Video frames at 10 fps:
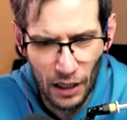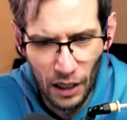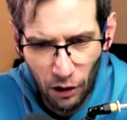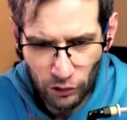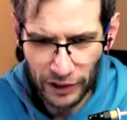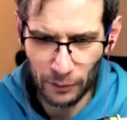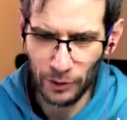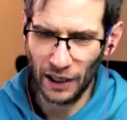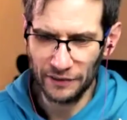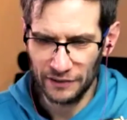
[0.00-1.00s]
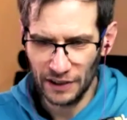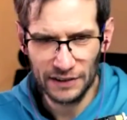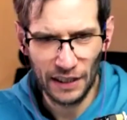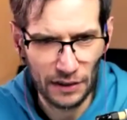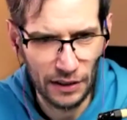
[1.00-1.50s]
Okay, but I think
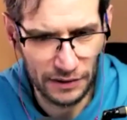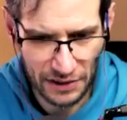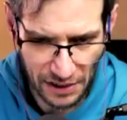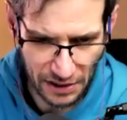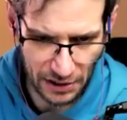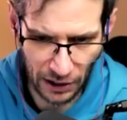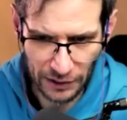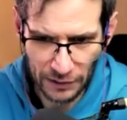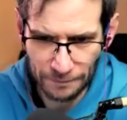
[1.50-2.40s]
that this is done.